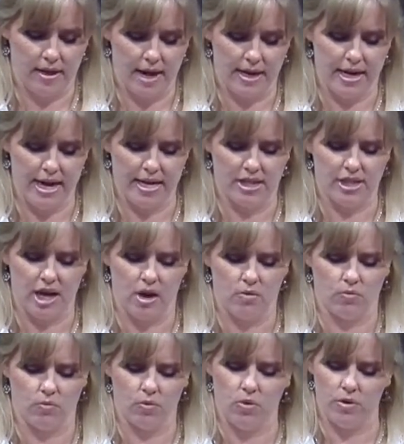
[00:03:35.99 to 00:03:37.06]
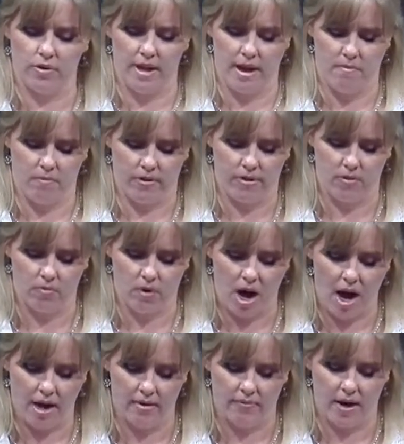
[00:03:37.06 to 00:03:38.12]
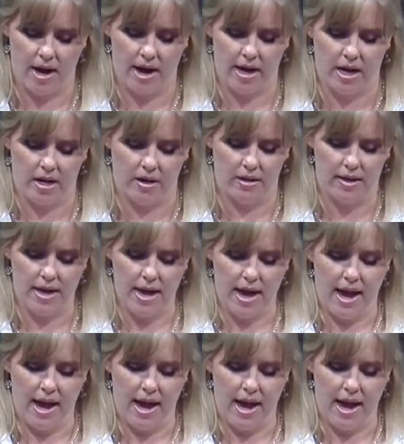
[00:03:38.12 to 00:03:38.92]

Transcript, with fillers: and he shall rule them with a rod of iron,